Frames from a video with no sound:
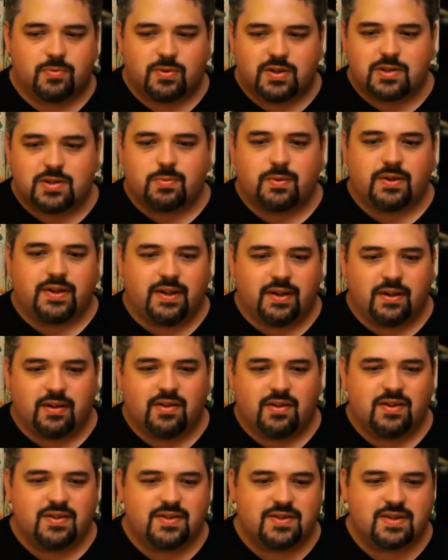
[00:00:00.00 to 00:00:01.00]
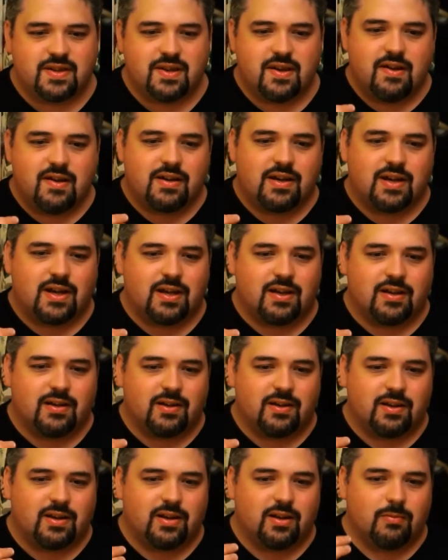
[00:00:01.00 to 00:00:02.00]
This one here is kind of a
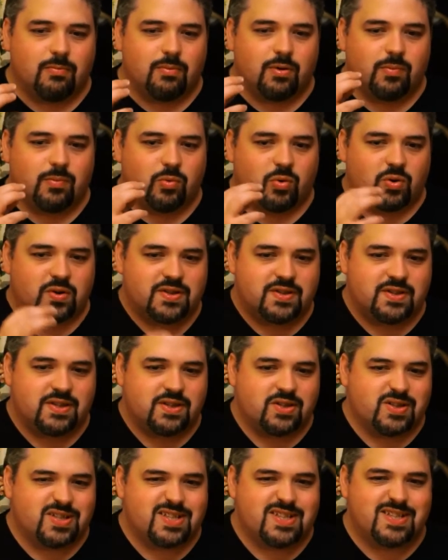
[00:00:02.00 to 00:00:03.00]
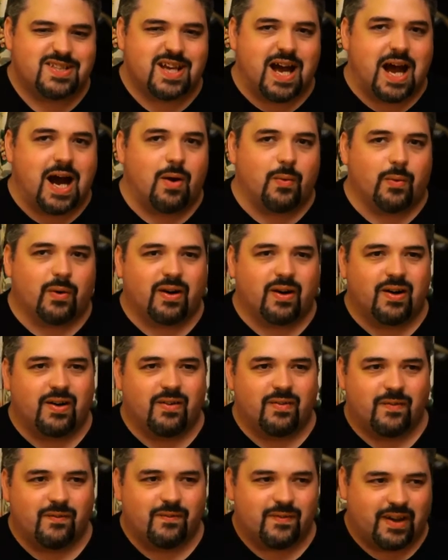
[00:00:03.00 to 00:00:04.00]
little bit more citrus
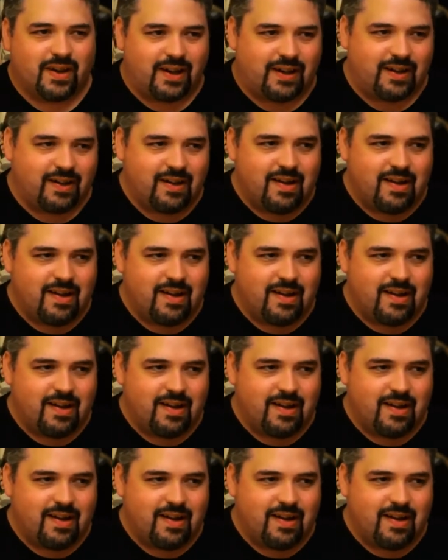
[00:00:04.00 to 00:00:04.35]
sour, like